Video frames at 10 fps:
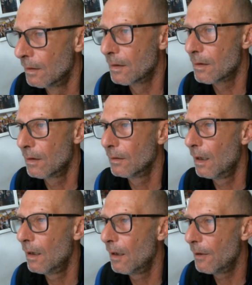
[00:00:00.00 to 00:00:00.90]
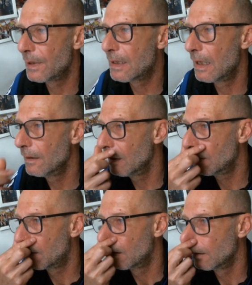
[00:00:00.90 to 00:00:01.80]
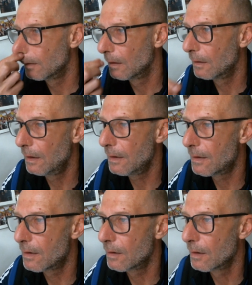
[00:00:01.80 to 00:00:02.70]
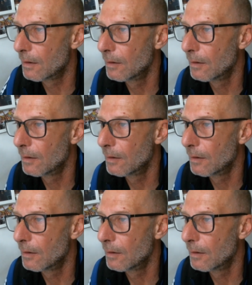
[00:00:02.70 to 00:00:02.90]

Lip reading: So now I send it this